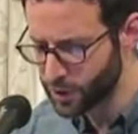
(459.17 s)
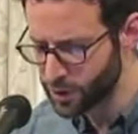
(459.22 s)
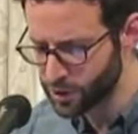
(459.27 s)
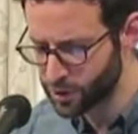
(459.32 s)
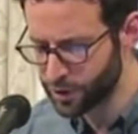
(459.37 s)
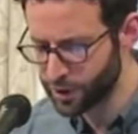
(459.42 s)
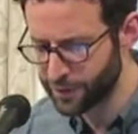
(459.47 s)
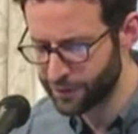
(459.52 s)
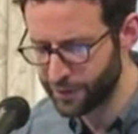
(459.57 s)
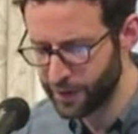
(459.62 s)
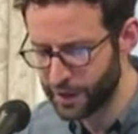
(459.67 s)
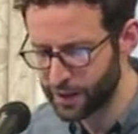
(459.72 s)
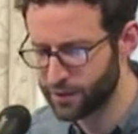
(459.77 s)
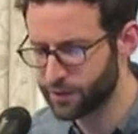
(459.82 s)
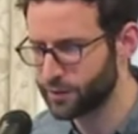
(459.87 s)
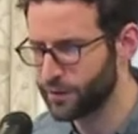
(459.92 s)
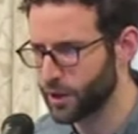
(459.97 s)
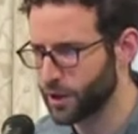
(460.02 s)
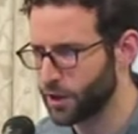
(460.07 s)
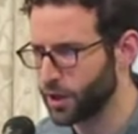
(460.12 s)
So they
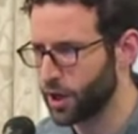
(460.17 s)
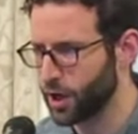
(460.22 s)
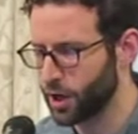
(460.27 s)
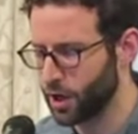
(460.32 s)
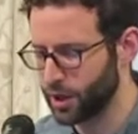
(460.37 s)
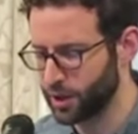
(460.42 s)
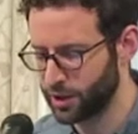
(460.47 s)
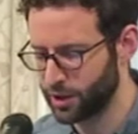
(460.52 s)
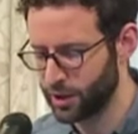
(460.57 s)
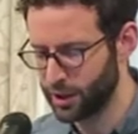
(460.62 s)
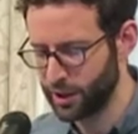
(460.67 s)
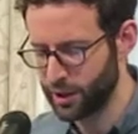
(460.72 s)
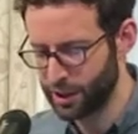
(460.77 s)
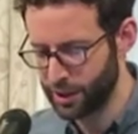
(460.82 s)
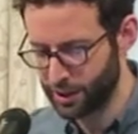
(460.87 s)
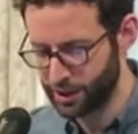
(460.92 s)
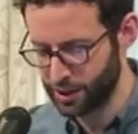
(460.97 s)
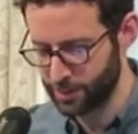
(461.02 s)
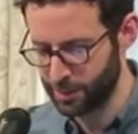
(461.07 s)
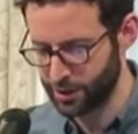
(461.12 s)
fight very hard
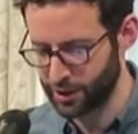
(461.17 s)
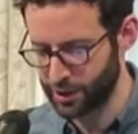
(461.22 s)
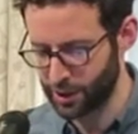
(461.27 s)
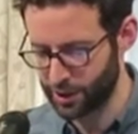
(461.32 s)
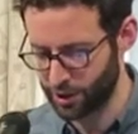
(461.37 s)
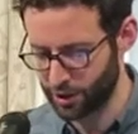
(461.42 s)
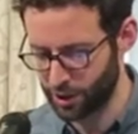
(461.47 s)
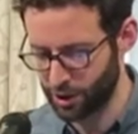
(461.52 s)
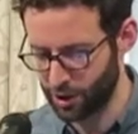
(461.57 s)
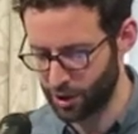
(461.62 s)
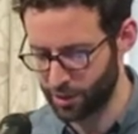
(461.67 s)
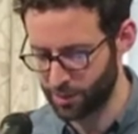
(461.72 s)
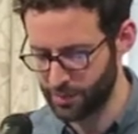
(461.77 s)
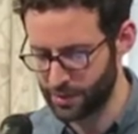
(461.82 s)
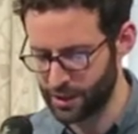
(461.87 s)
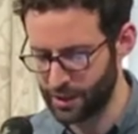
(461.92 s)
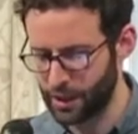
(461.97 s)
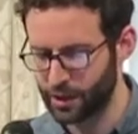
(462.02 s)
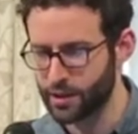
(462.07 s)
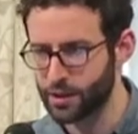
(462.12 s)
to protect their
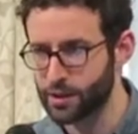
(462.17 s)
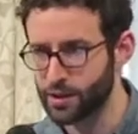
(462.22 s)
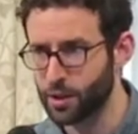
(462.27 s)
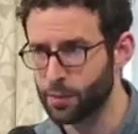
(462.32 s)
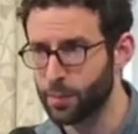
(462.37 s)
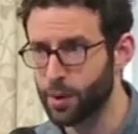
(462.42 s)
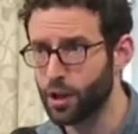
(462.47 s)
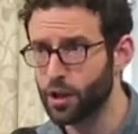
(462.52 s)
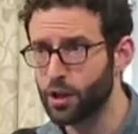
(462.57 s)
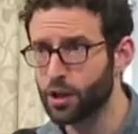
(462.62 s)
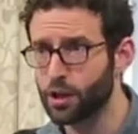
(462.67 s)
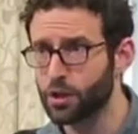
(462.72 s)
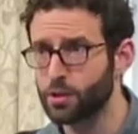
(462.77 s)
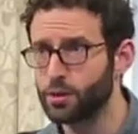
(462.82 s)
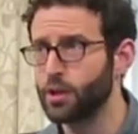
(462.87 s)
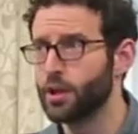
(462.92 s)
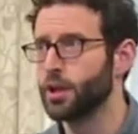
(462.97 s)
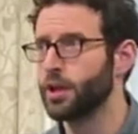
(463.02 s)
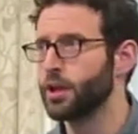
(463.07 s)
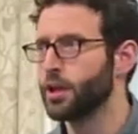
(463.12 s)
homes. And in Sao
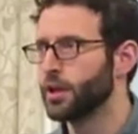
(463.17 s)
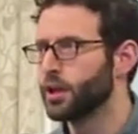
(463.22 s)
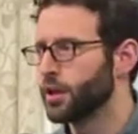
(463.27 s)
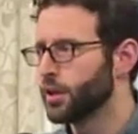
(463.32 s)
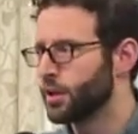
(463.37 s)
Paulo,